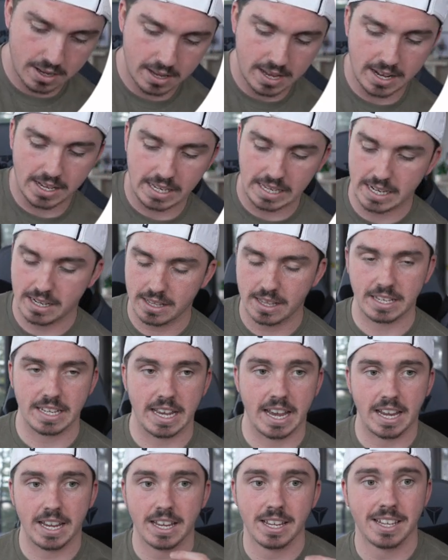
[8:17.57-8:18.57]
At the end of the
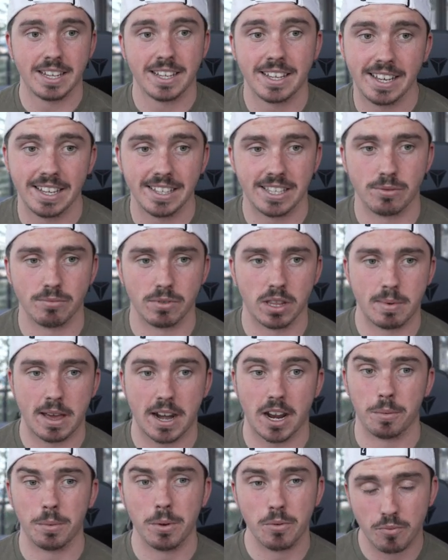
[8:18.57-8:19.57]
day, it didn't really matter.
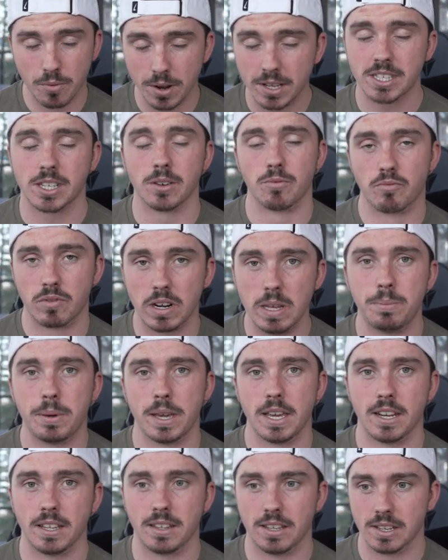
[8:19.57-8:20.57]
And we rinsed and
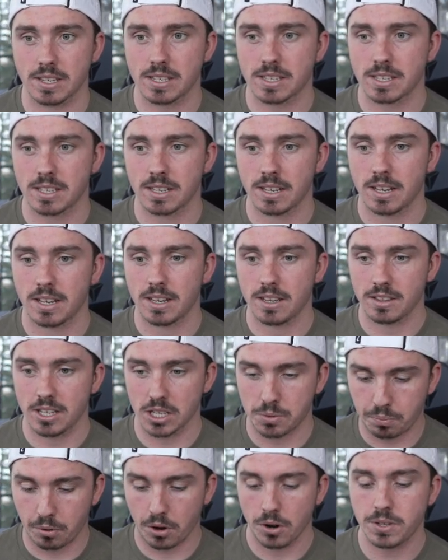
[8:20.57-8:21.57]
repeated this
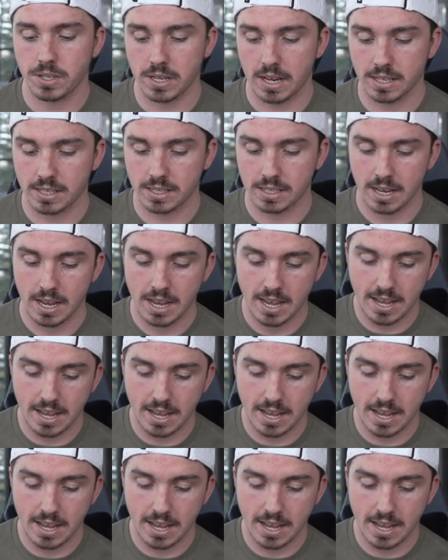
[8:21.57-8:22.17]
process.